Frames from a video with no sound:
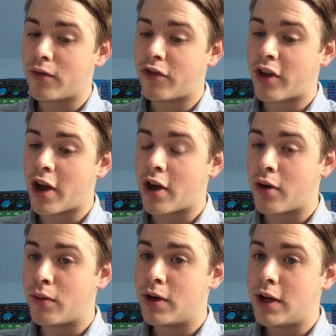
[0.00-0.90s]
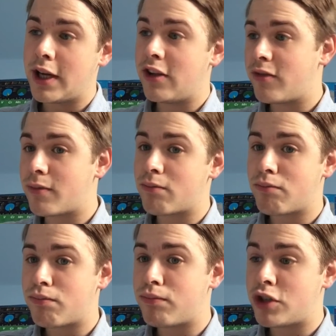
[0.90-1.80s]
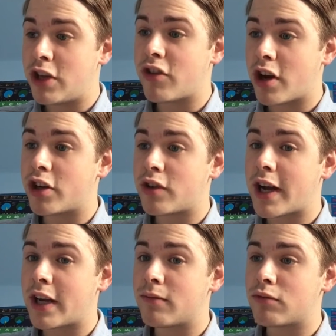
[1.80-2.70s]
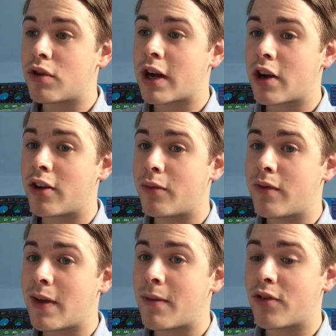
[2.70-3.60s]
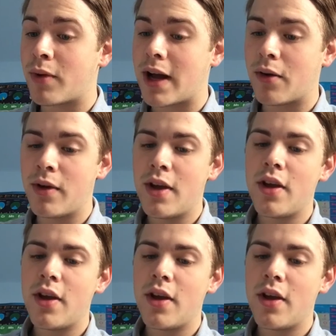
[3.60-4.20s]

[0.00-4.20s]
so she's going to try and crack on with him as well.